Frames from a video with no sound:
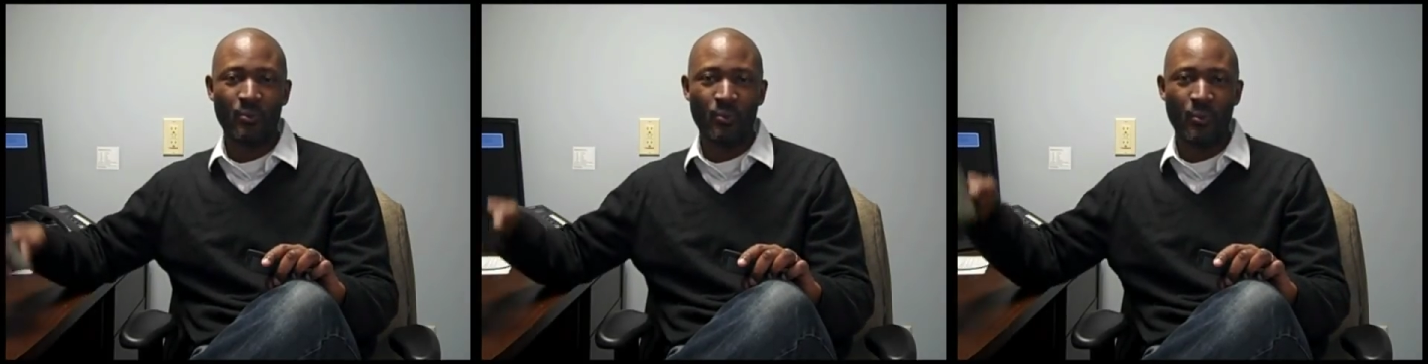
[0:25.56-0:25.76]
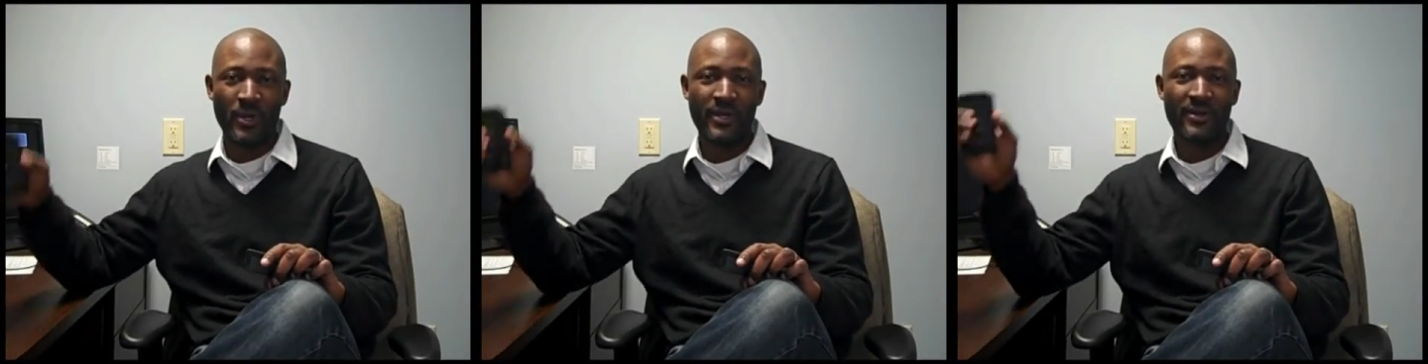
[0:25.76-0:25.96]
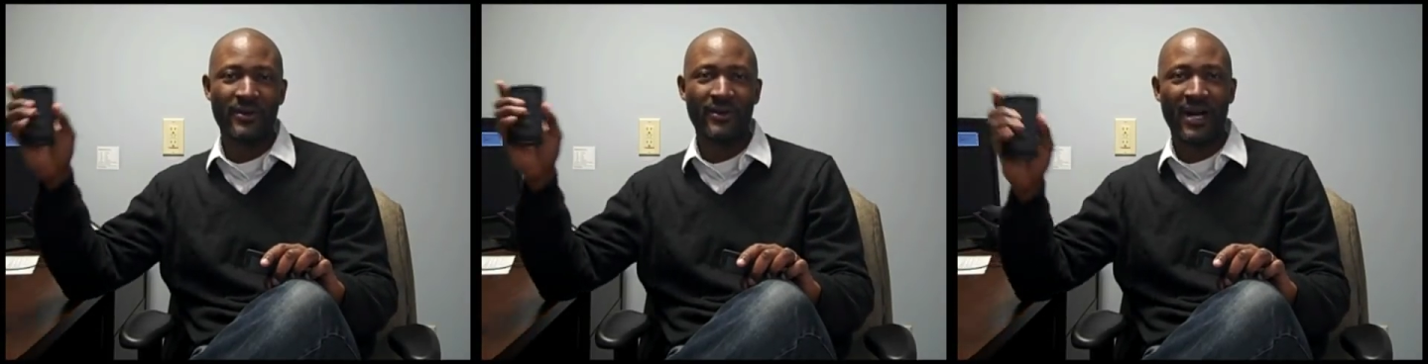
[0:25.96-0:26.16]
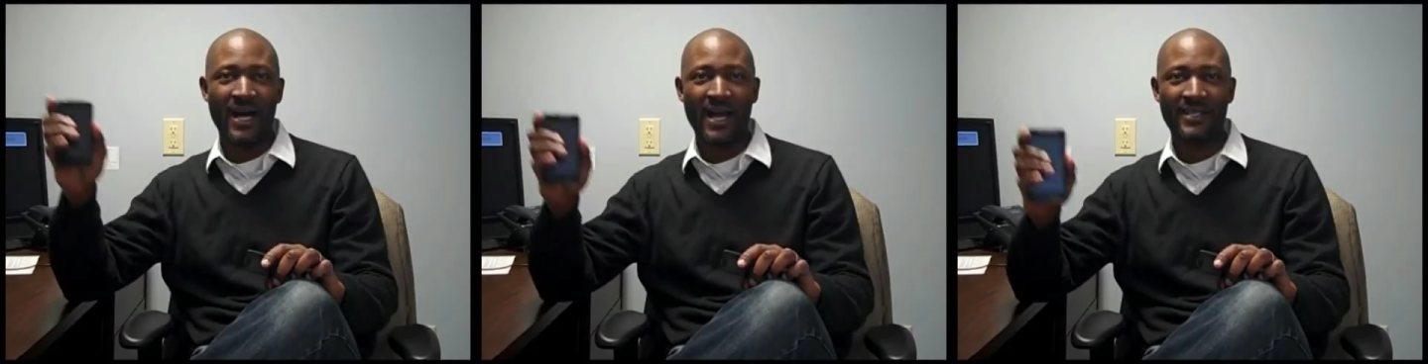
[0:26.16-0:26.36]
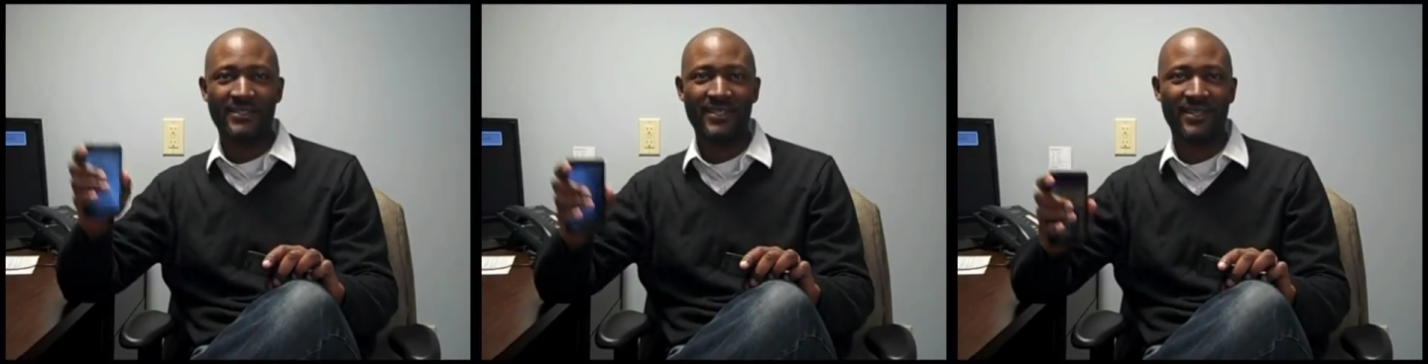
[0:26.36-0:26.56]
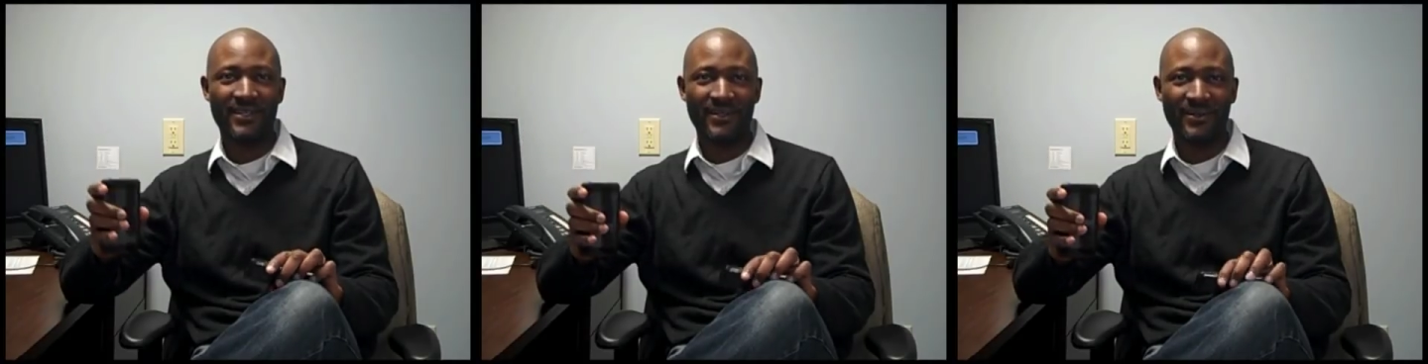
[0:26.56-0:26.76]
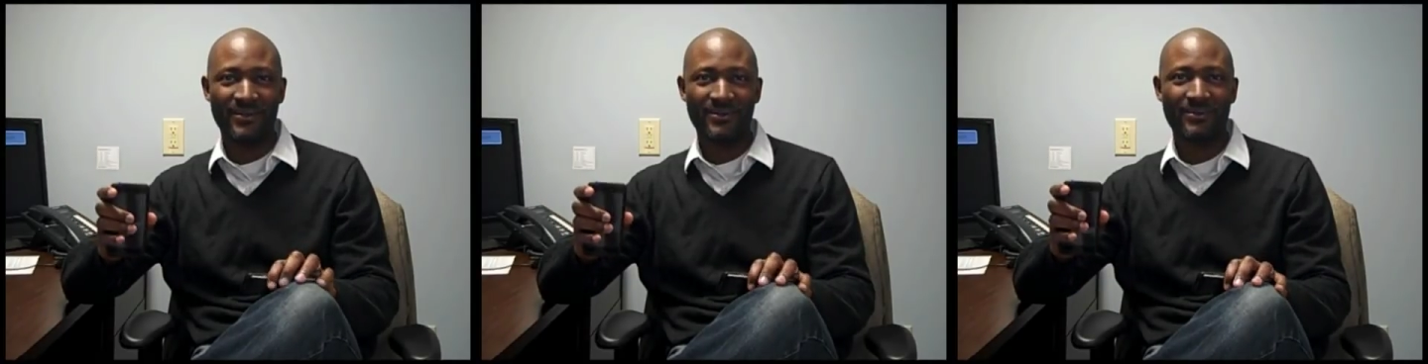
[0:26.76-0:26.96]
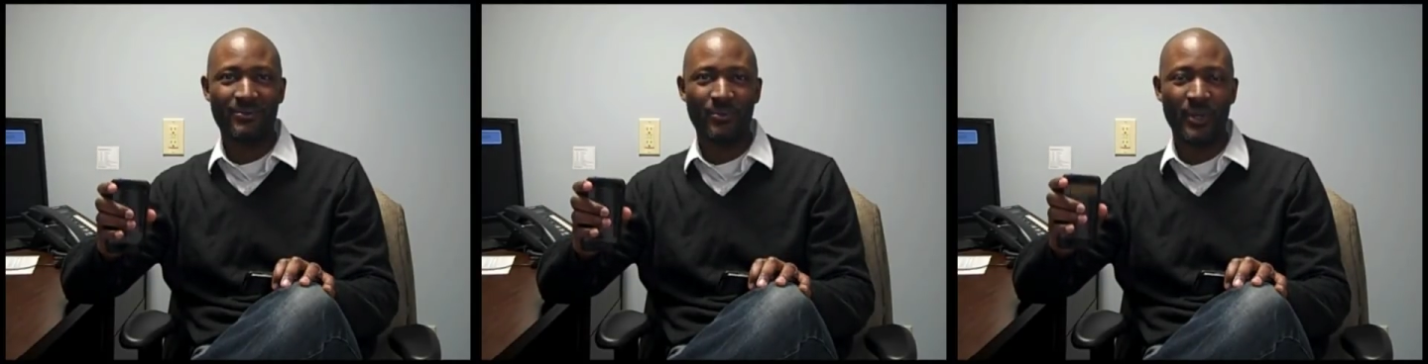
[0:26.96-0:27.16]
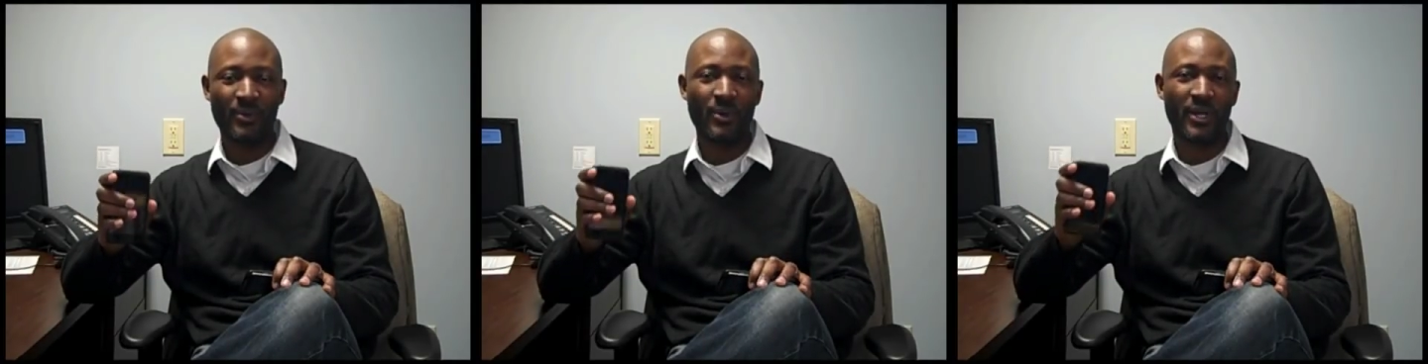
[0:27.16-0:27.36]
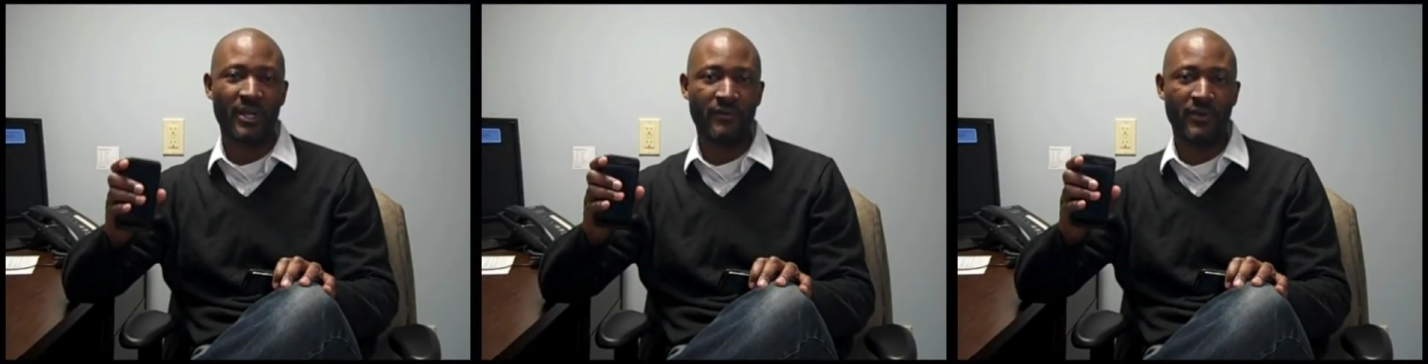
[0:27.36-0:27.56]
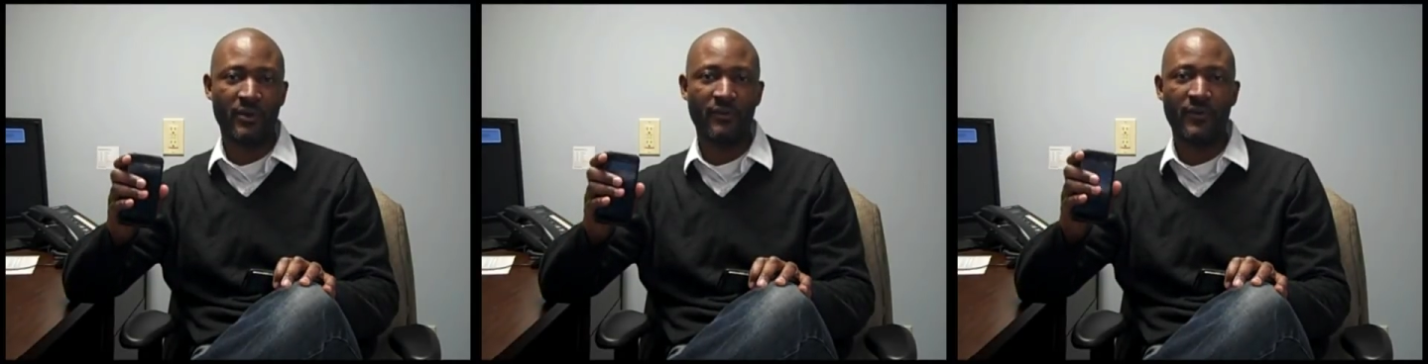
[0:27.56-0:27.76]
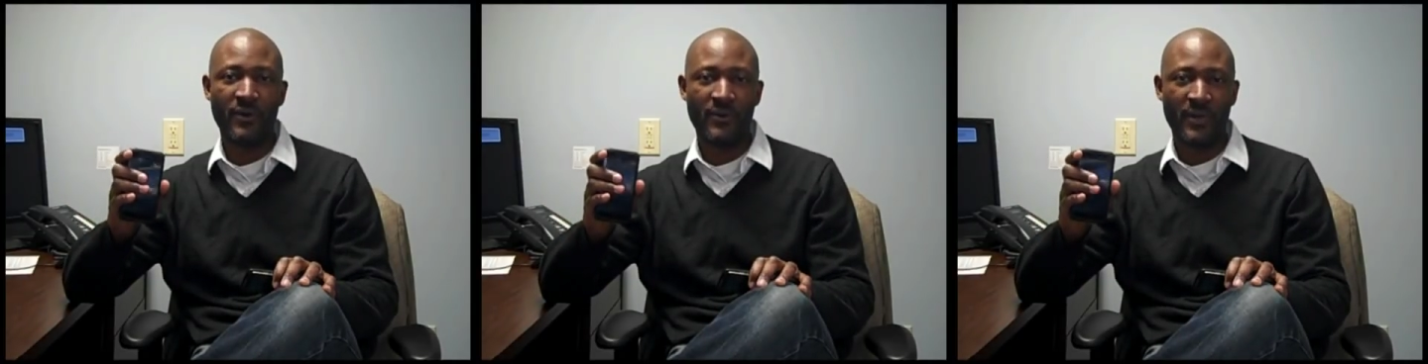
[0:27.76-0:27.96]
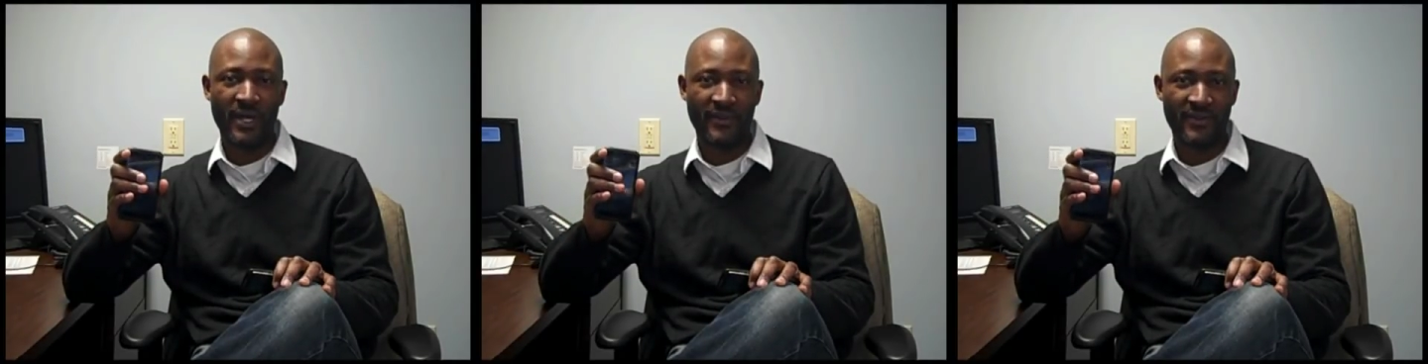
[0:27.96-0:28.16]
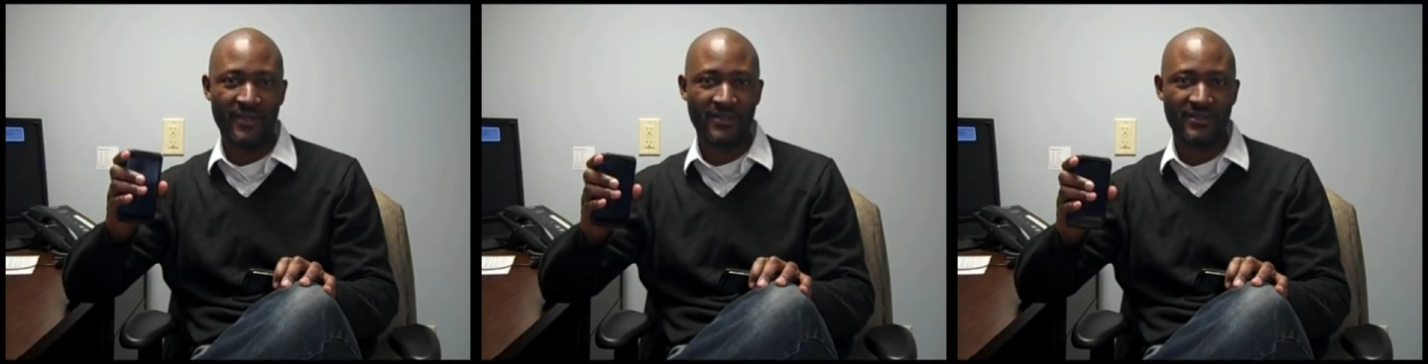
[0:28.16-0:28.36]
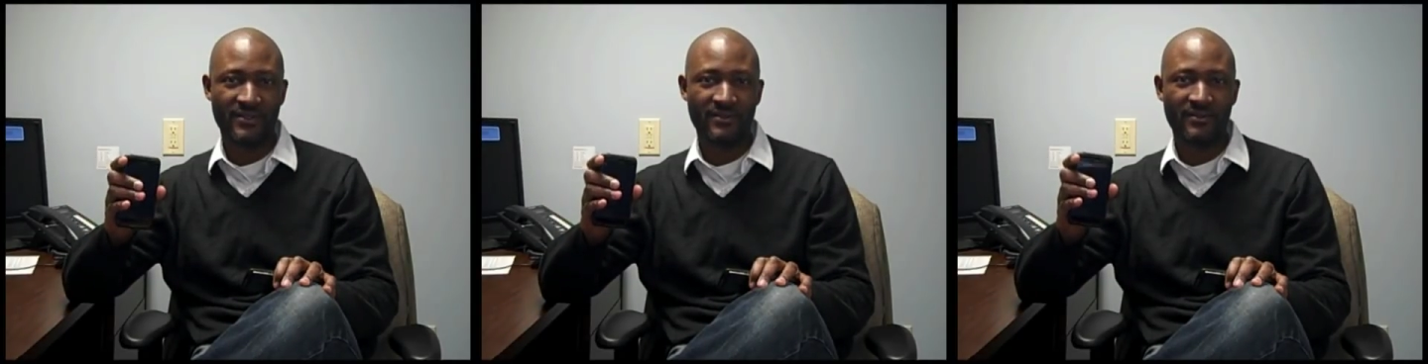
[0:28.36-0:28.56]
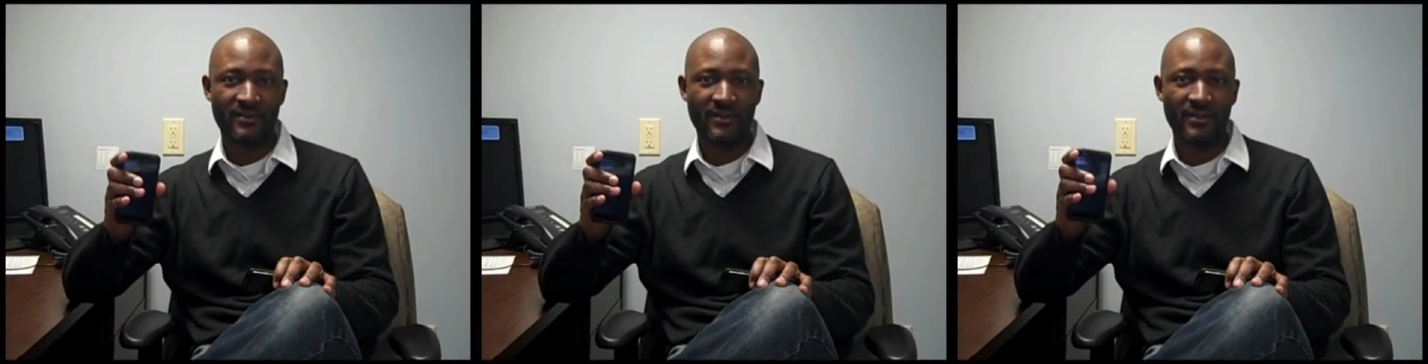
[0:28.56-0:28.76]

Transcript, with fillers: We are IT. We want to give you a phone like this.